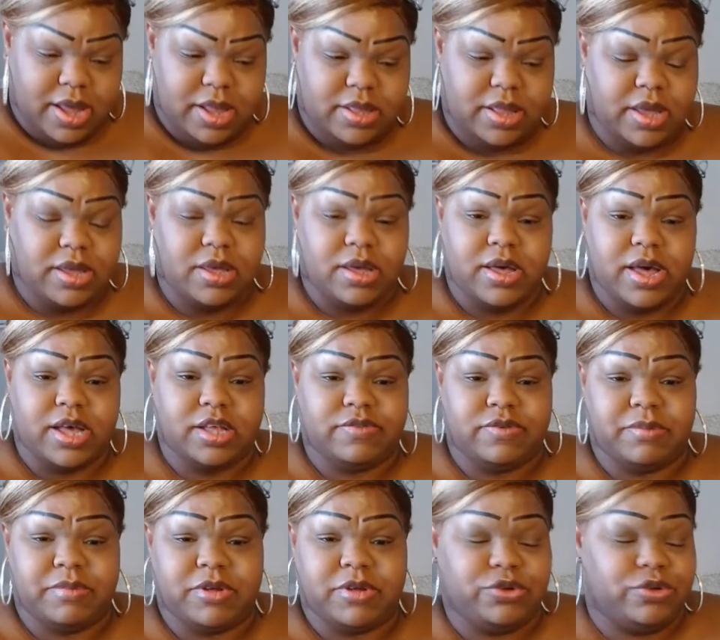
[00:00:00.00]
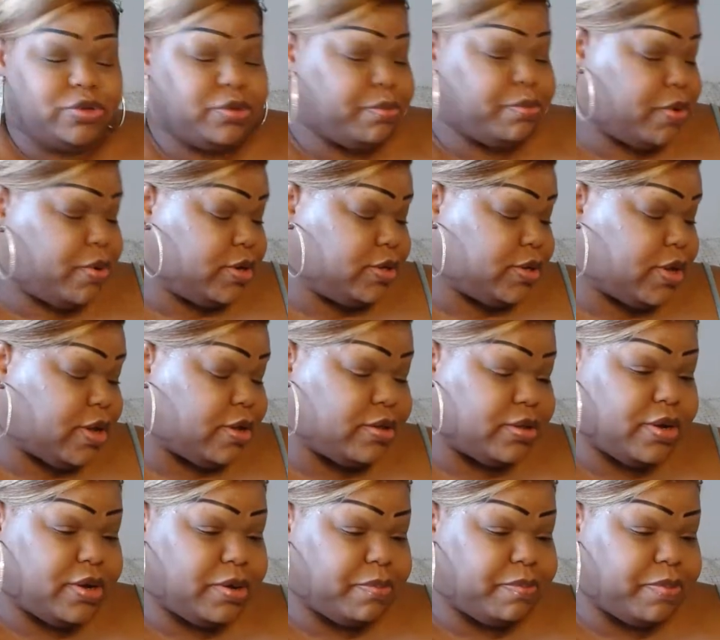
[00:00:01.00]
Thank you guys for my true supporters out
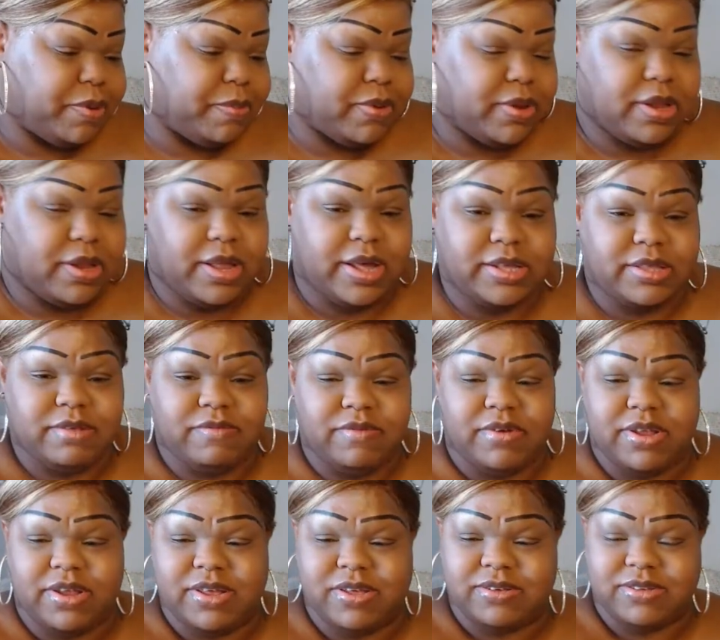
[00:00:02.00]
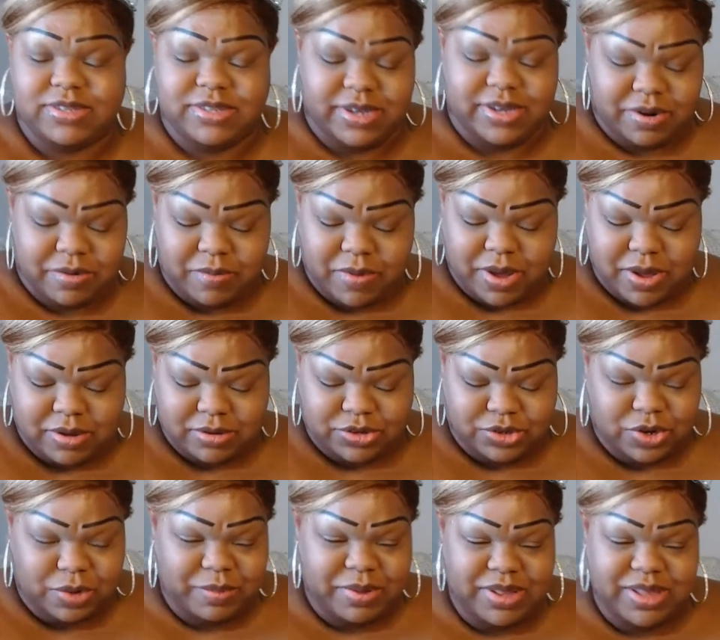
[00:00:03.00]
there, the people that like the video, stick around,
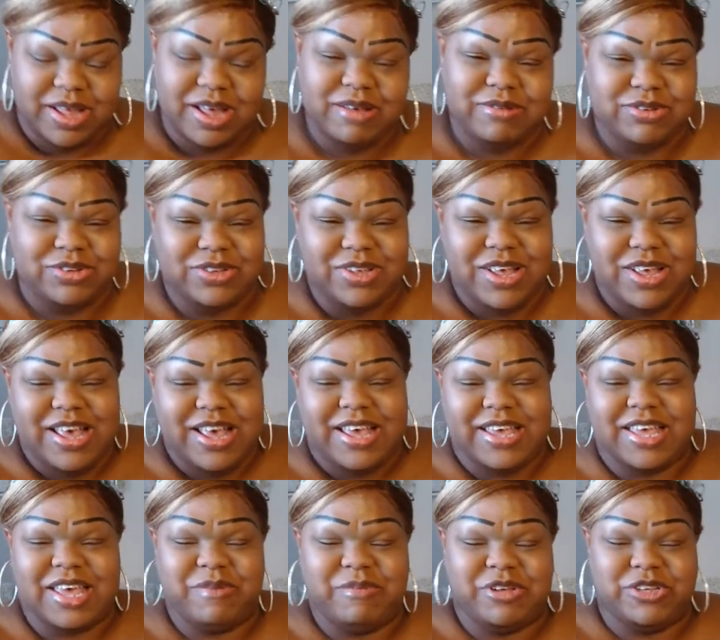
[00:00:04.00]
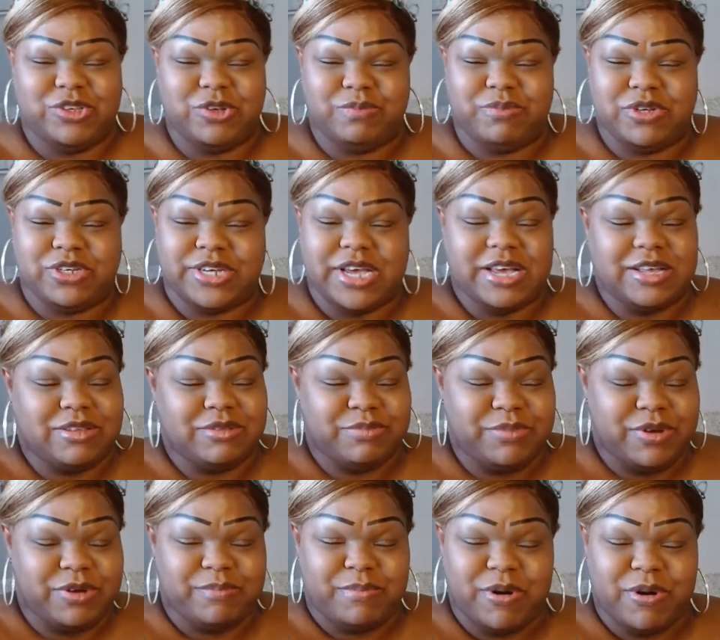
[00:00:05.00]
show me love, give me super chat,
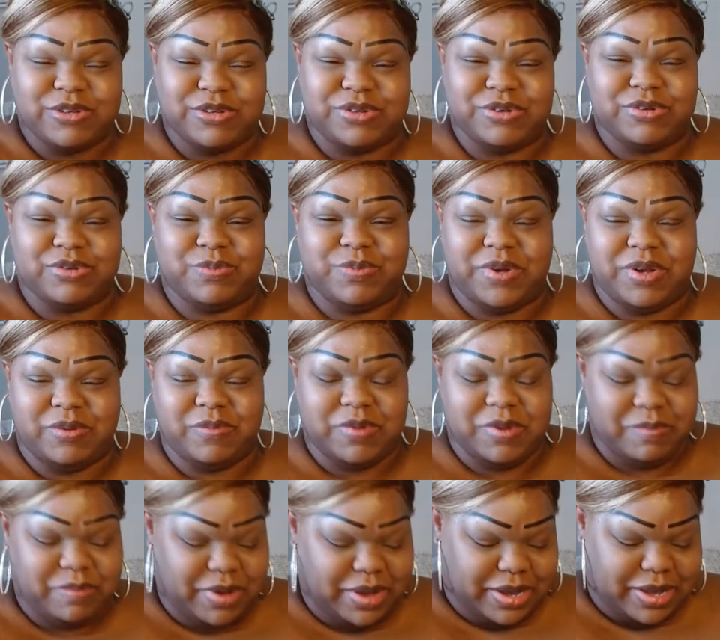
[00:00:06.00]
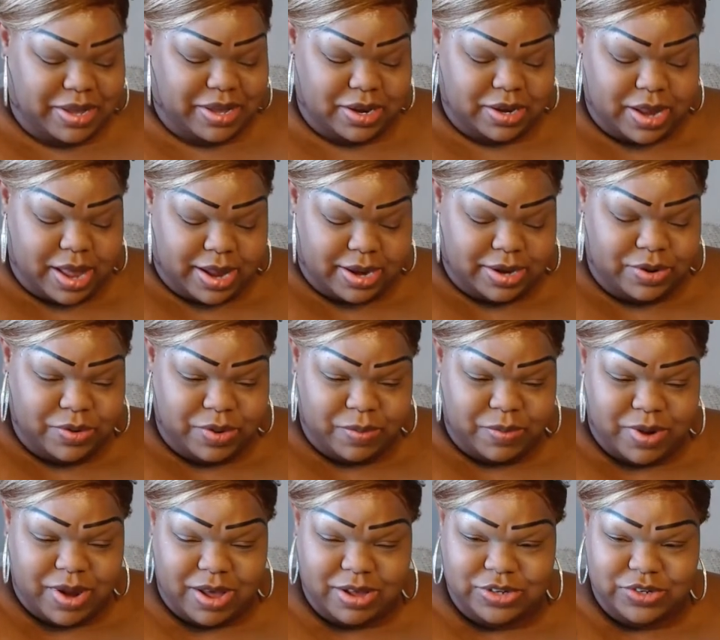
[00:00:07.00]
book personal reading with me. I cannot do it
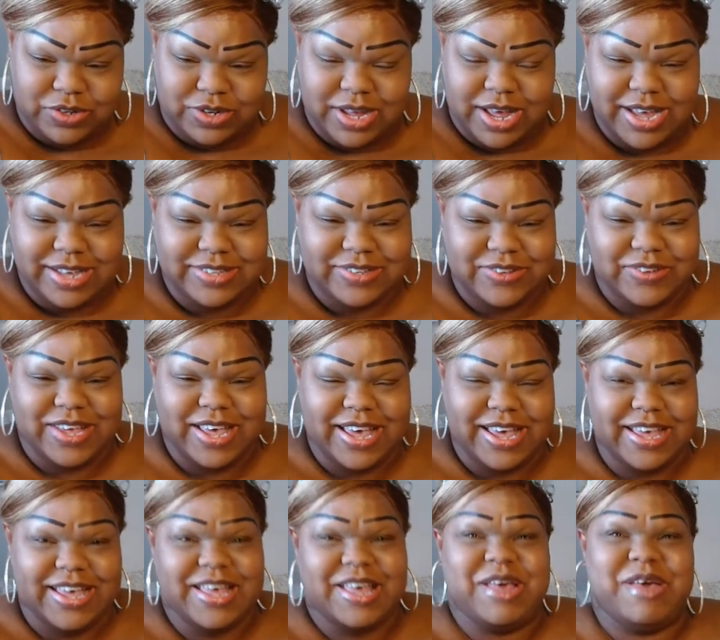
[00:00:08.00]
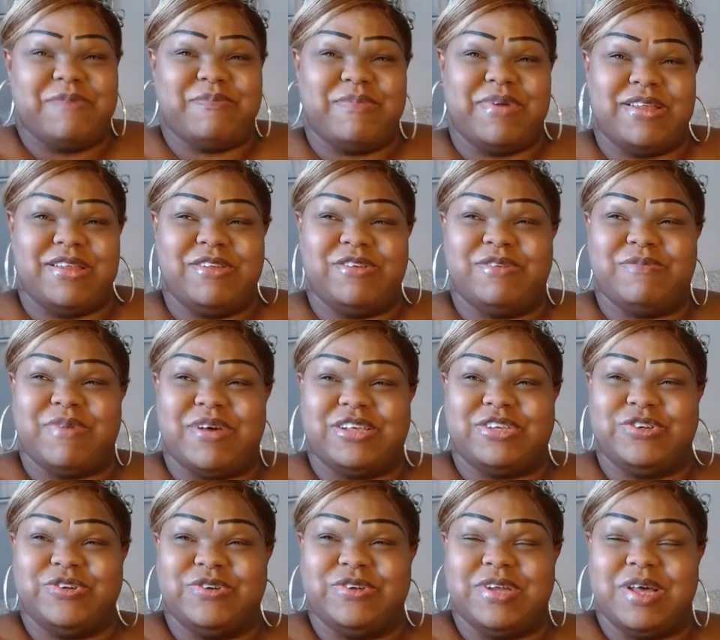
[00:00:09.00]
without you guys, okay? My my
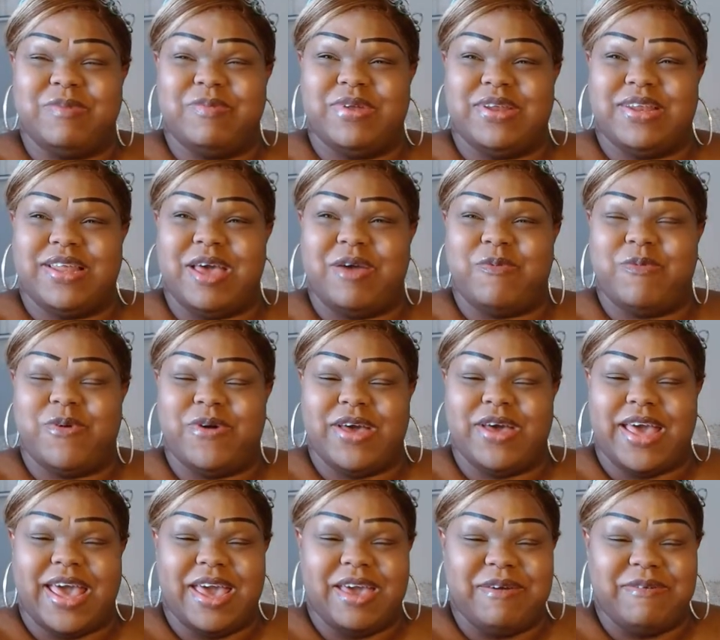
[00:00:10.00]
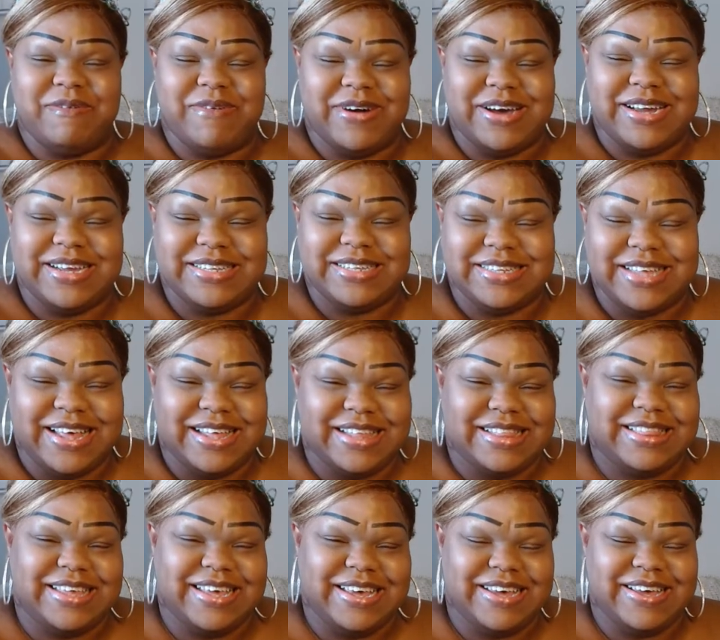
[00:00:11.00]
true number day one A ones
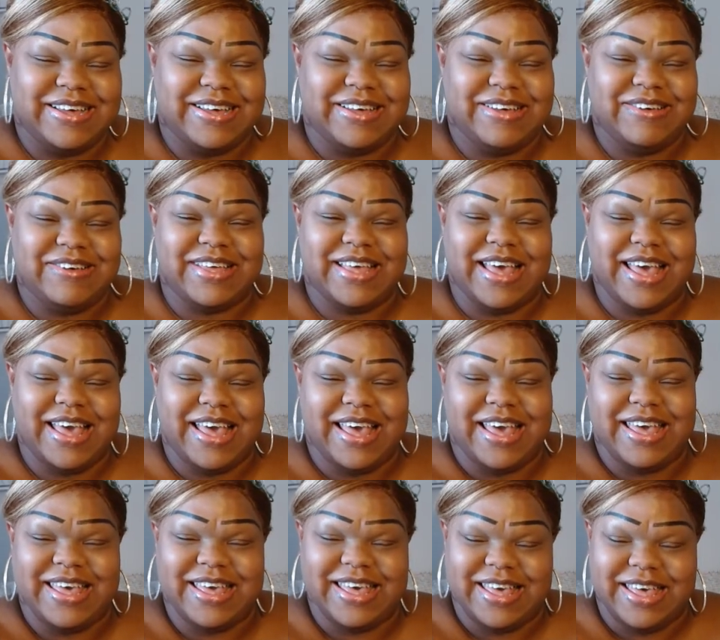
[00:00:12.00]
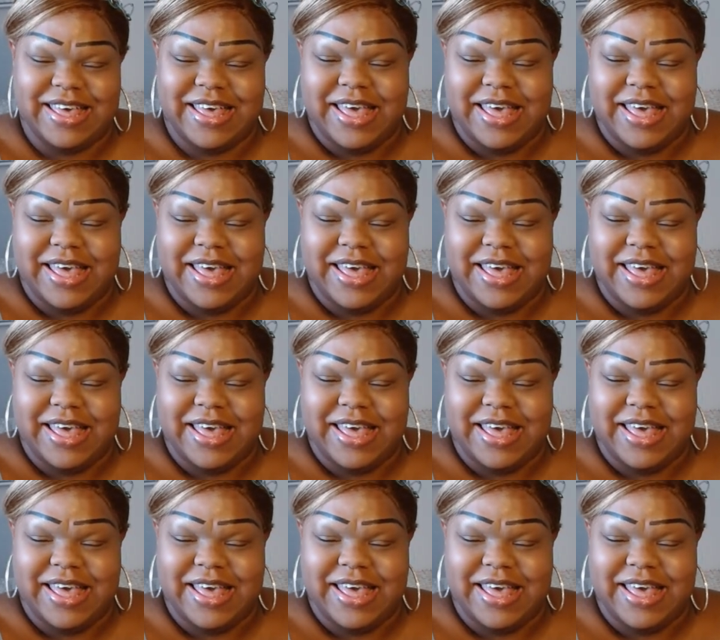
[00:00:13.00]
out there, okay?